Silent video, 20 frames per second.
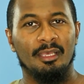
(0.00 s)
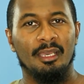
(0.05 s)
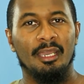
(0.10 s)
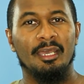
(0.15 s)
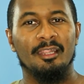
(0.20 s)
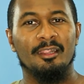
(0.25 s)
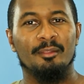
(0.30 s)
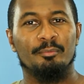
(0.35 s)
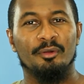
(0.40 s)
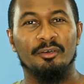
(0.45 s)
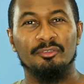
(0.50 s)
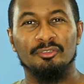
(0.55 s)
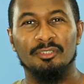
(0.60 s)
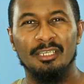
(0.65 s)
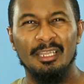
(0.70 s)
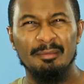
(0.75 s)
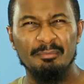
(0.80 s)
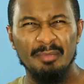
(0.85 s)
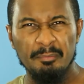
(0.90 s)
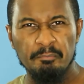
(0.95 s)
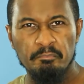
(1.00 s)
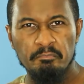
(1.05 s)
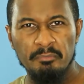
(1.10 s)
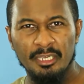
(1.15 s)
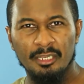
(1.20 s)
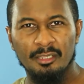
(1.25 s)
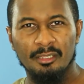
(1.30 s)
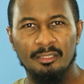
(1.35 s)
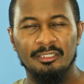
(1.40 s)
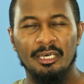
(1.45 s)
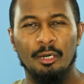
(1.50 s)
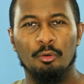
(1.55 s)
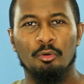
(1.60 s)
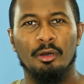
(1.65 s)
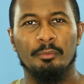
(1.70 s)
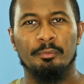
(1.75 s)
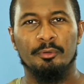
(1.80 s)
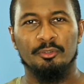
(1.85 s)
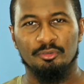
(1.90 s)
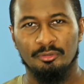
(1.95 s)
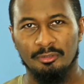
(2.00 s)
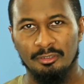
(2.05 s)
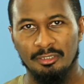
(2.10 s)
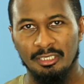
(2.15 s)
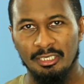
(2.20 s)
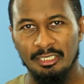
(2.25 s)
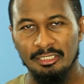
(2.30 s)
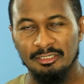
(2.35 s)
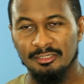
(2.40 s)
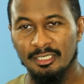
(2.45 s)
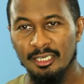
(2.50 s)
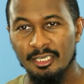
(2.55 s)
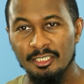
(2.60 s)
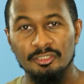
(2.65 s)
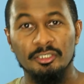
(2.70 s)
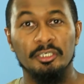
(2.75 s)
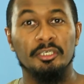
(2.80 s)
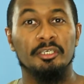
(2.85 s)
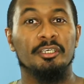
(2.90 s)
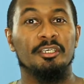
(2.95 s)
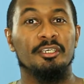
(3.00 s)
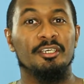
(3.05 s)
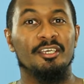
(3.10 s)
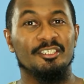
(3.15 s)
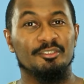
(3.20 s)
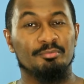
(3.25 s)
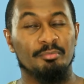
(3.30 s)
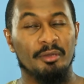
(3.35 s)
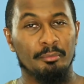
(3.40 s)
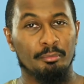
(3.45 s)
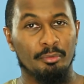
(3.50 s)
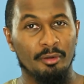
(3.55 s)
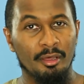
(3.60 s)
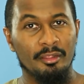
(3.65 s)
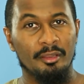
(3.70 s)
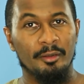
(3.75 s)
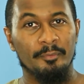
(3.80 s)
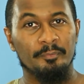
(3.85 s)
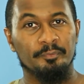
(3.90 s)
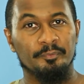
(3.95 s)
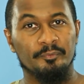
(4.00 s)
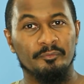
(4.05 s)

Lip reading: And the Prophet immediately, da'wah opportunity. He says, he is my brother.